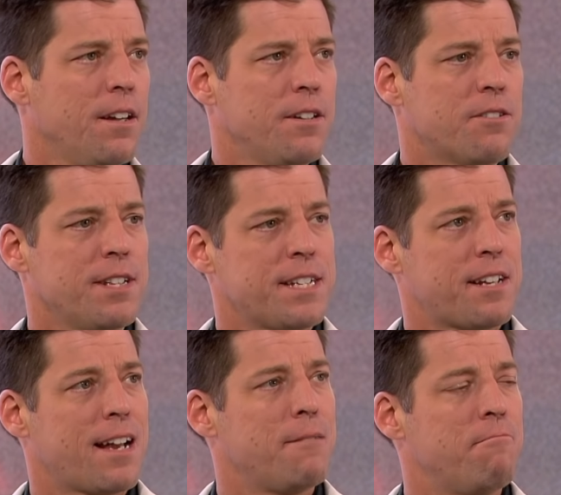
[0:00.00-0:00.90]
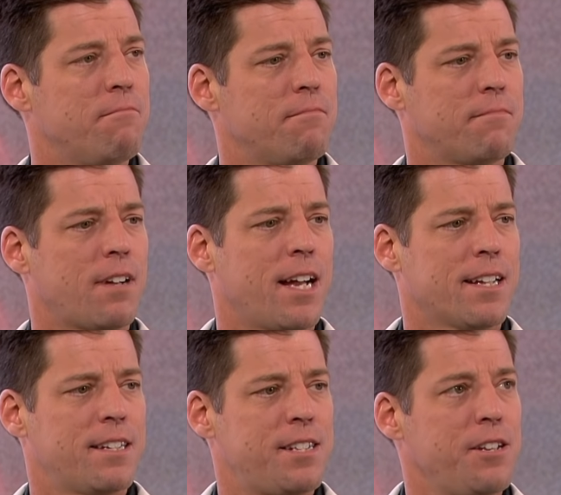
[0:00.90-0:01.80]
During that time,
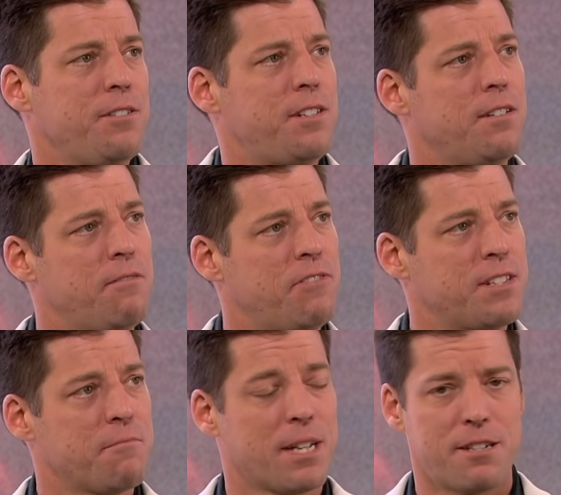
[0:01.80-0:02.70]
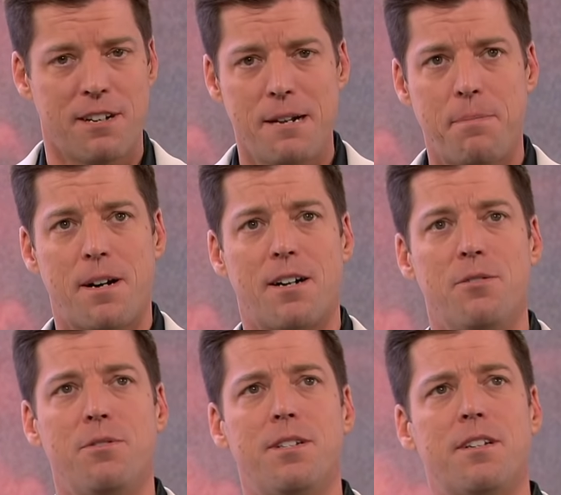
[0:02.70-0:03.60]
I continued to visit my grandpa,
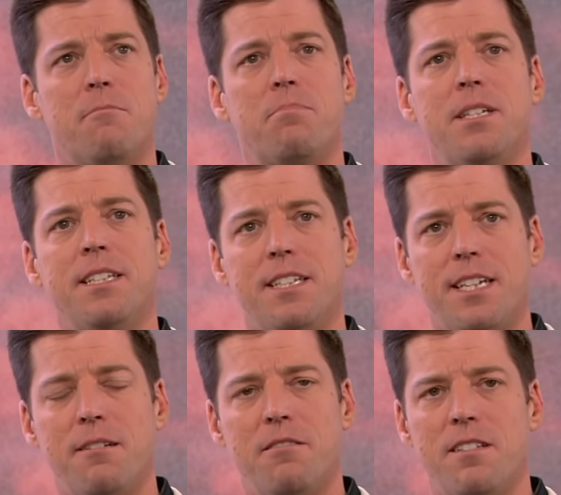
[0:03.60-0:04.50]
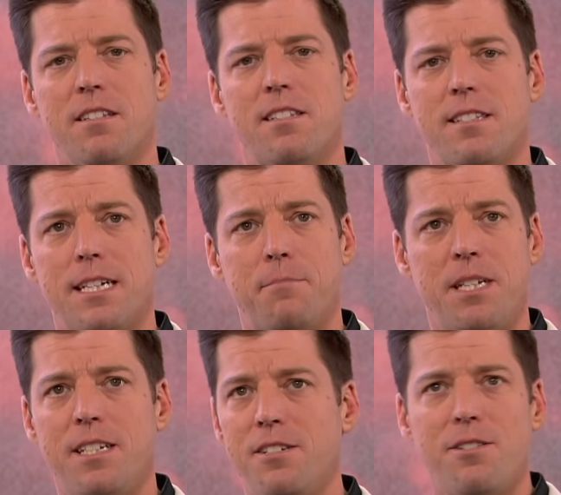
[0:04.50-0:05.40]
who had completely slipped.
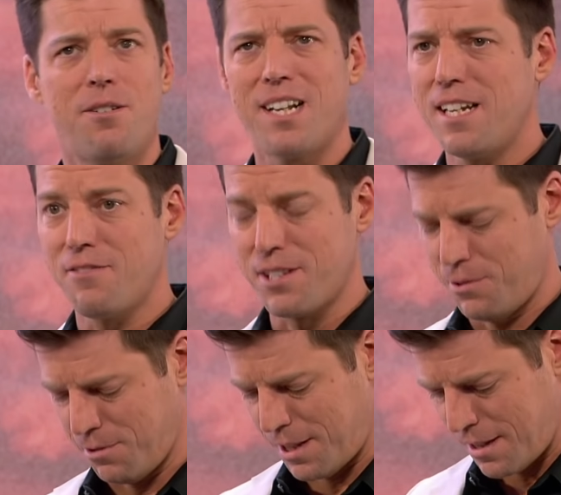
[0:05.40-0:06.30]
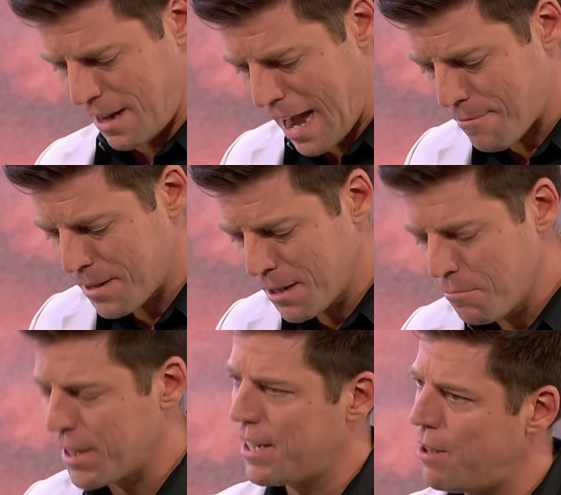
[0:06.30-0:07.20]
He didn't know any of this was happening,
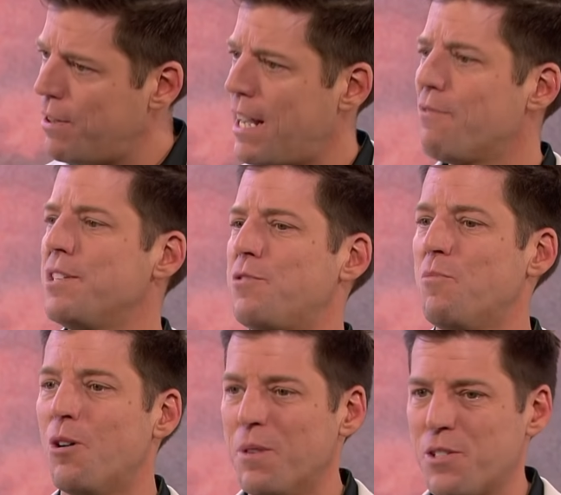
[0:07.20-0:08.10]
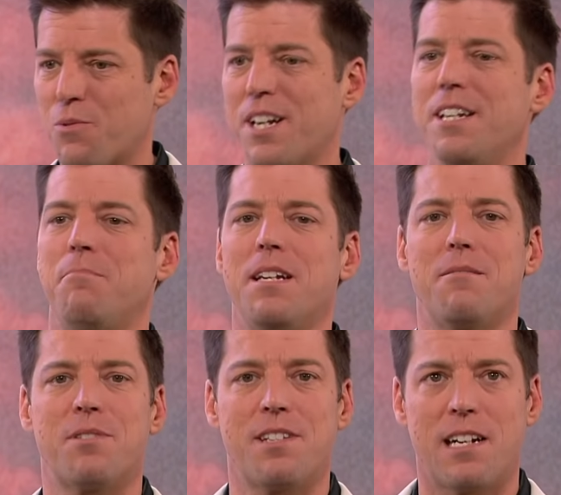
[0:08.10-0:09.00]
but he would have these moments where he'd be
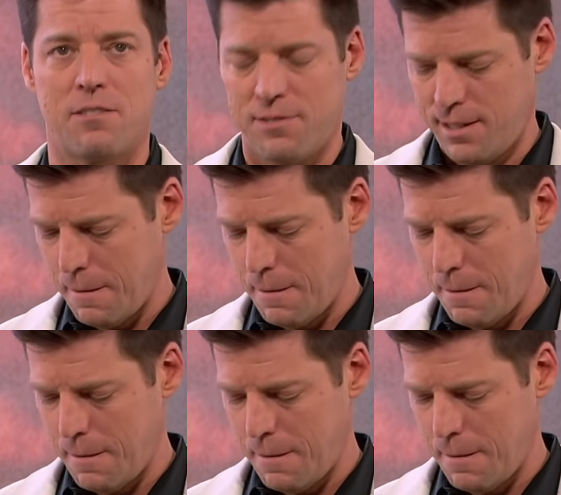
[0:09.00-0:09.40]
himself.